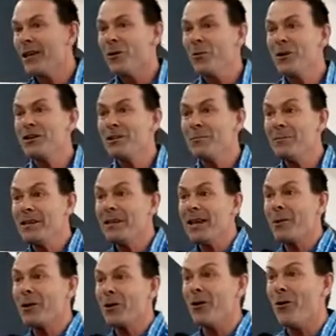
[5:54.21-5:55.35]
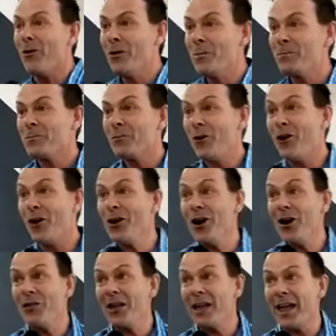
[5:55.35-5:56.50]
When Timmy came along, I
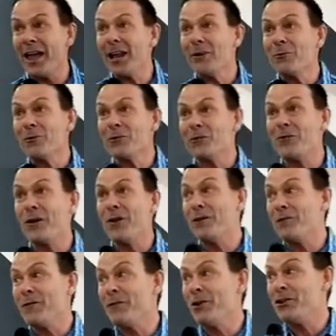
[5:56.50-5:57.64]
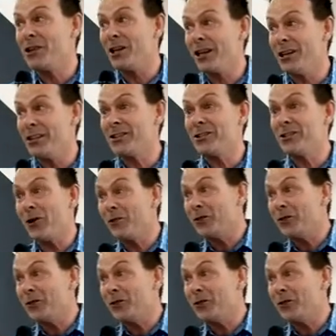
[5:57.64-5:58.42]
know that Alan was very, very jealous of